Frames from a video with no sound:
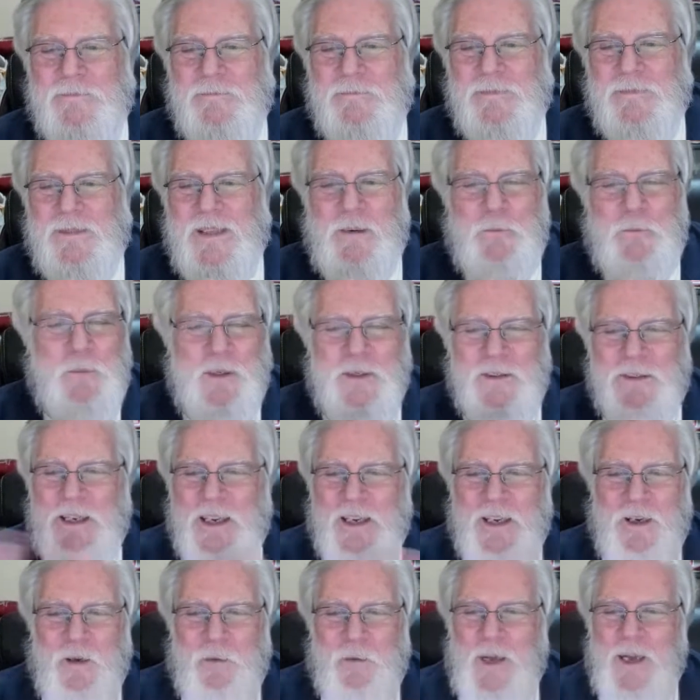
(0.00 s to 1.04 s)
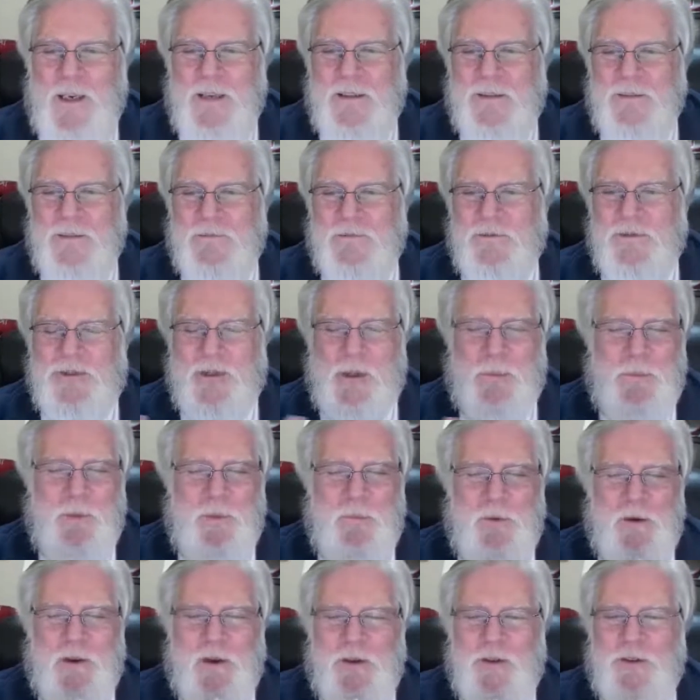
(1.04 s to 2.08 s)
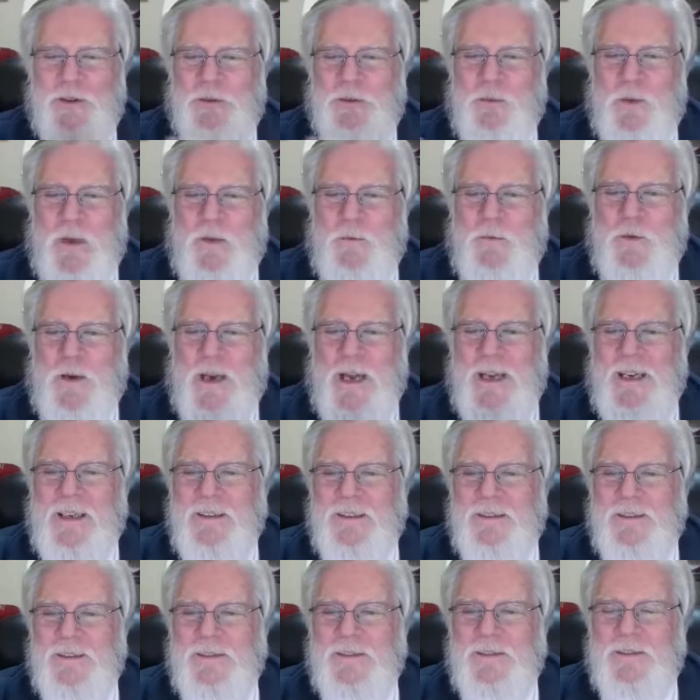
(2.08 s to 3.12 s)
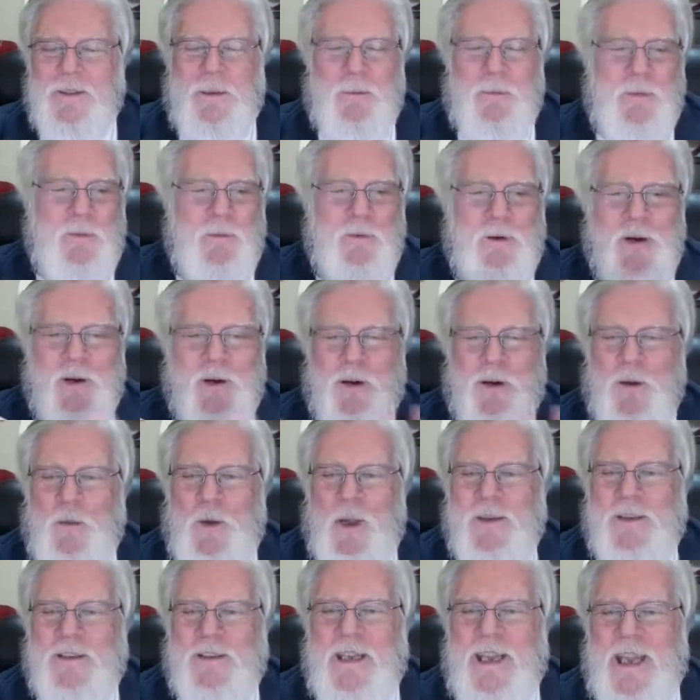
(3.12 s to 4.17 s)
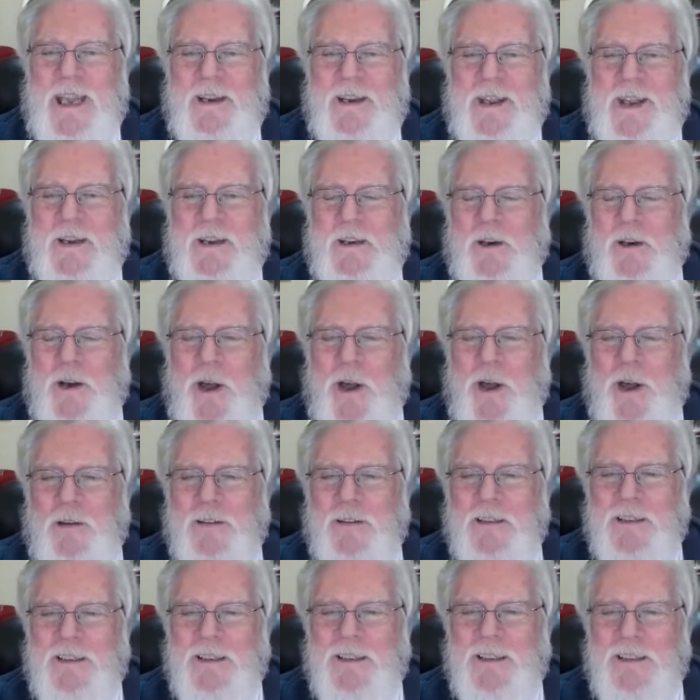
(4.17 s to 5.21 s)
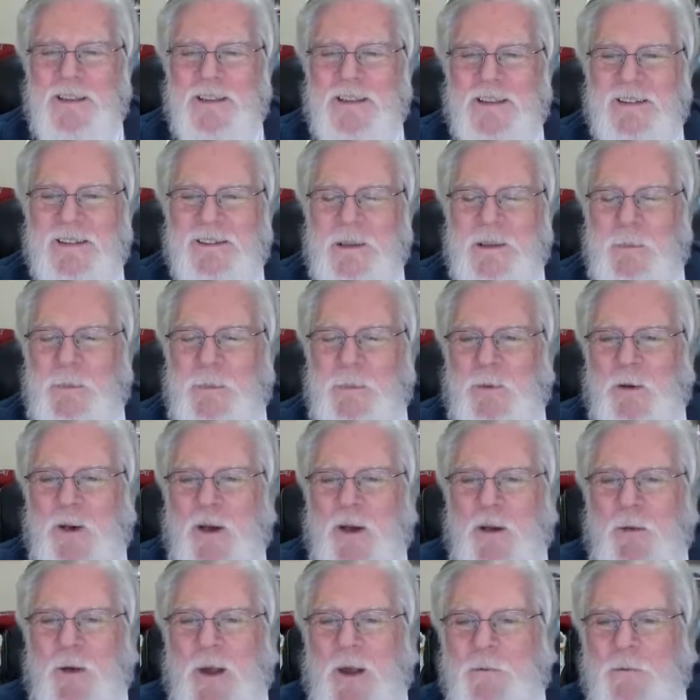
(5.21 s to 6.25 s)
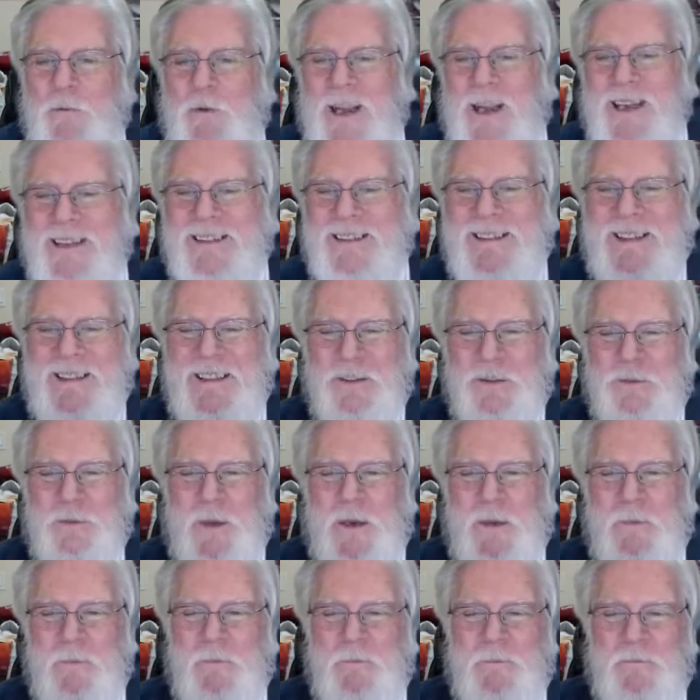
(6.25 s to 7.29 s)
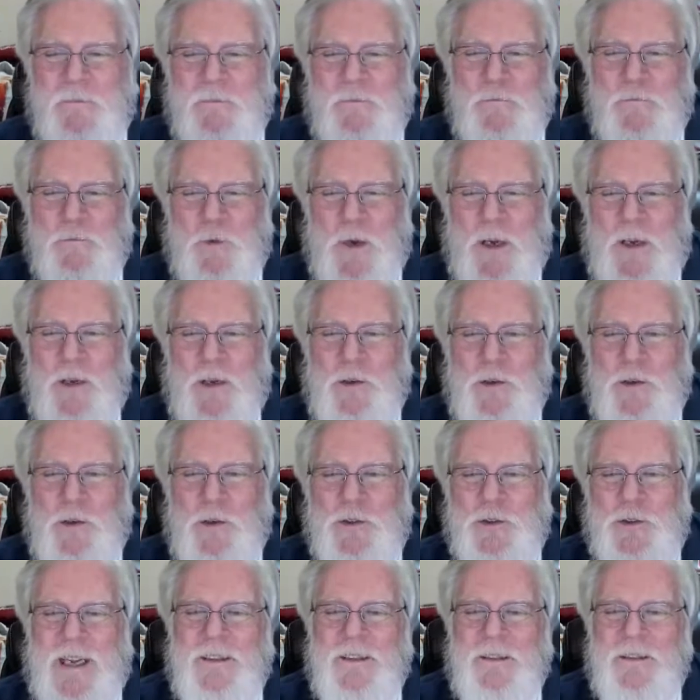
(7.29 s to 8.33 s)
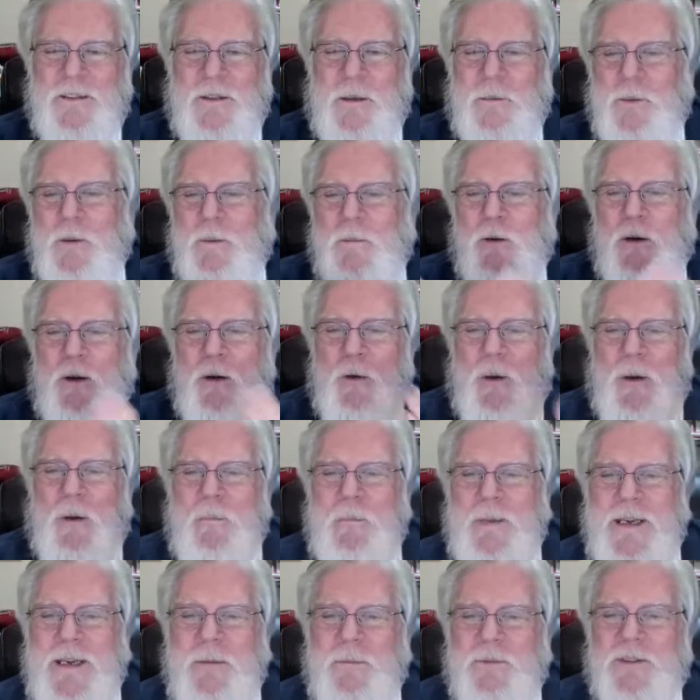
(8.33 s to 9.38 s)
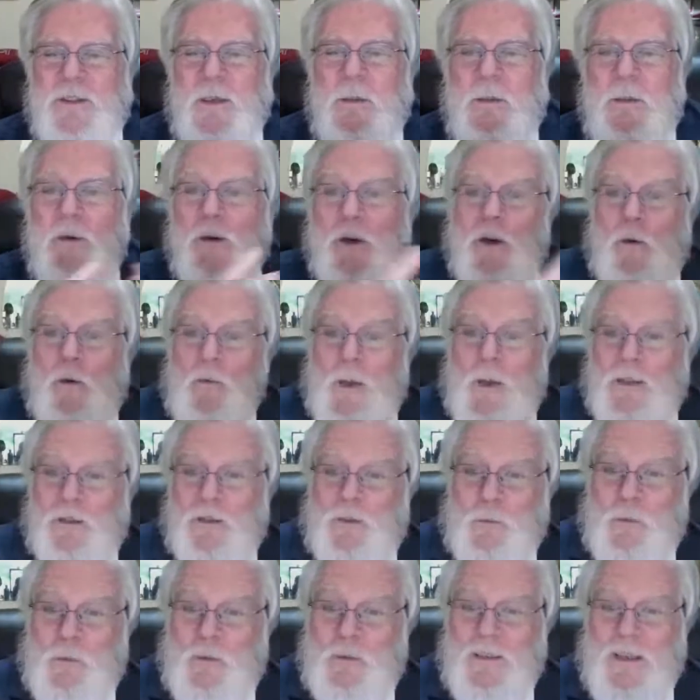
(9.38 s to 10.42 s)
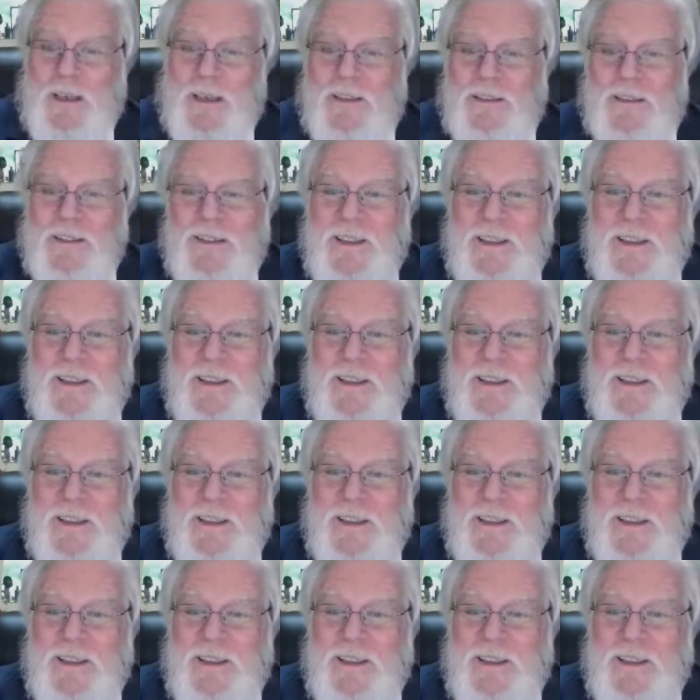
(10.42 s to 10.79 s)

Everybody's not going to want it. Some people are going to just want fries. Some people aren't going to want the add-on at all. Some people are going to want fries and they just want a regular size. Some people are going to want medium. Some are going to want supersize.